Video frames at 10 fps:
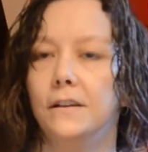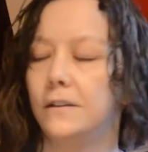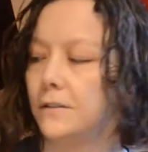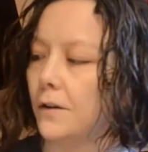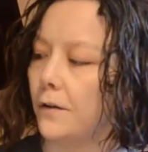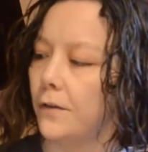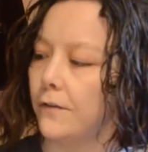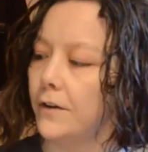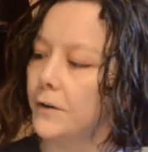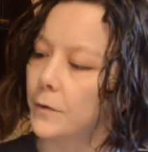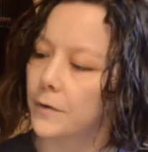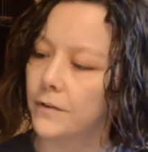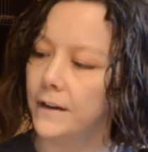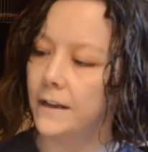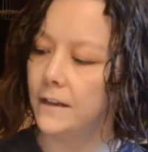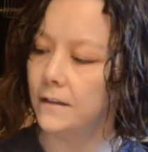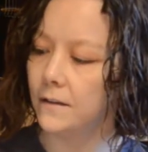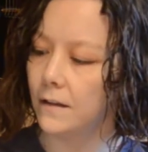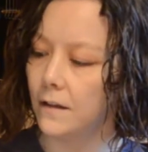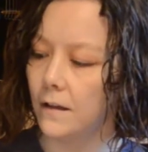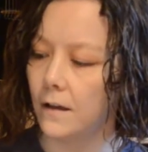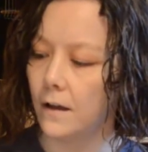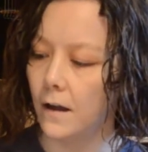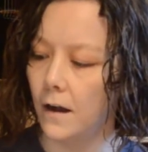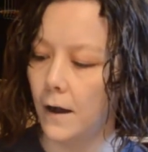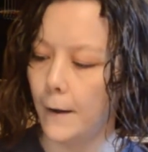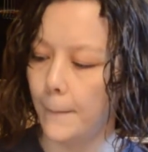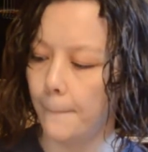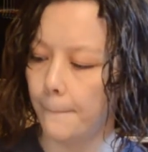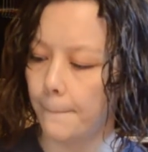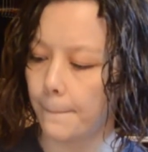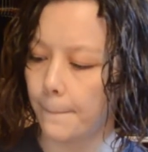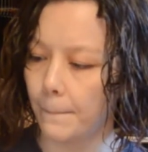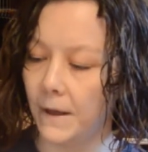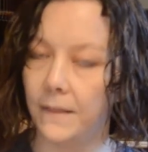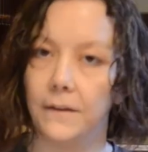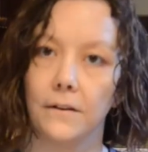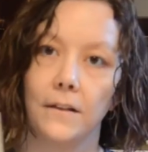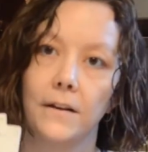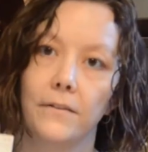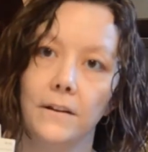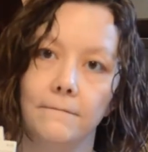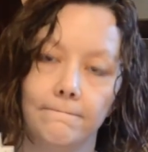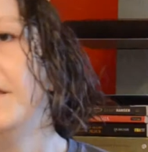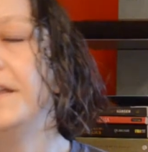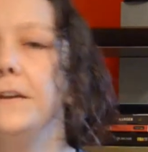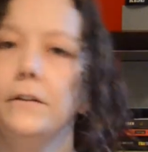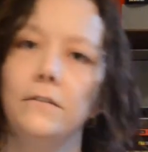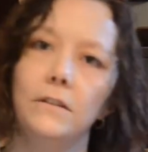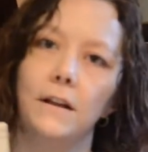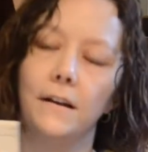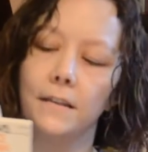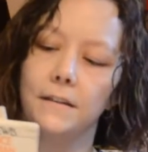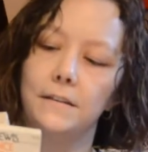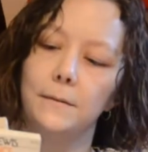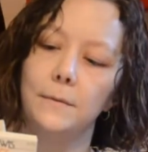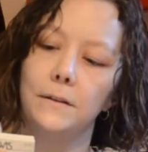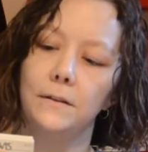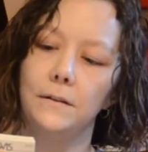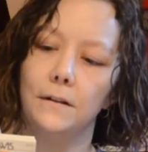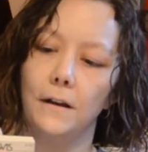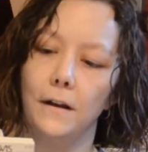So they're very quick reads, but they're a lot of fun. They do have a lot of the similar,